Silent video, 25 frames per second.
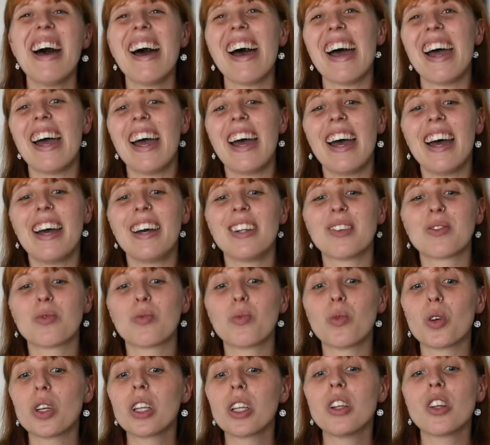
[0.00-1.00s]
and
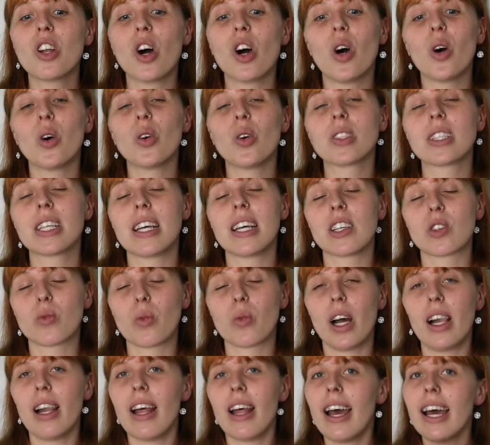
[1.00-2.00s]
woody notes as
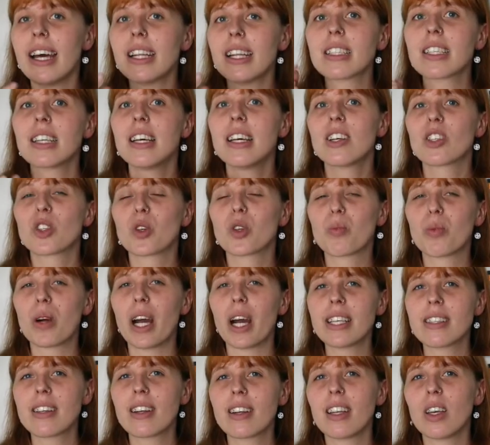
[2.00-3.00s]
well. And
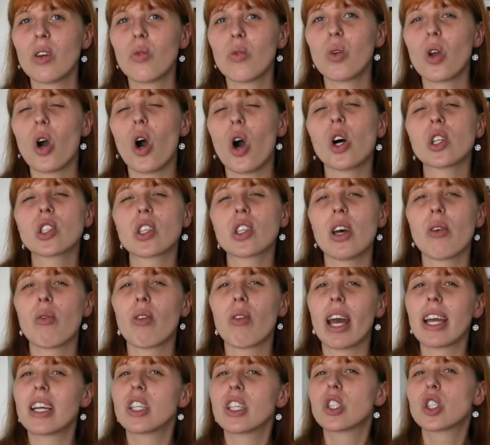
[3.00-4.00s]
surprisingly, we also have
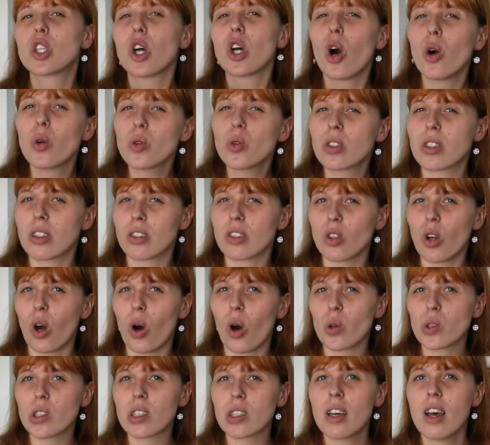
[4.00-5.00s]
like toasted
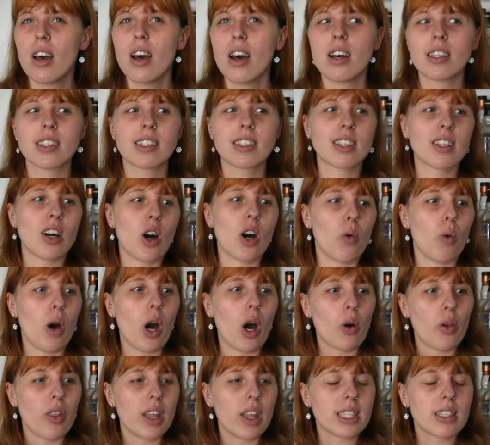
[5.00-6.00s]
notes. So
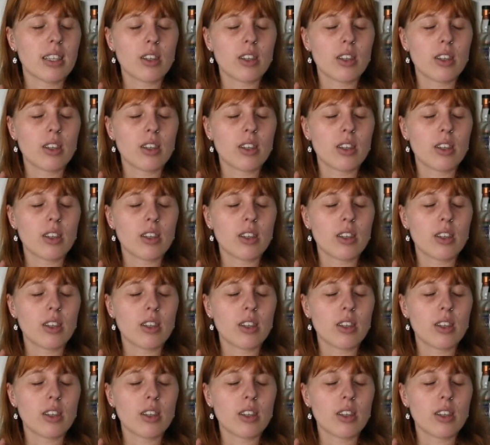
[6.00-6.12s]
wow, that's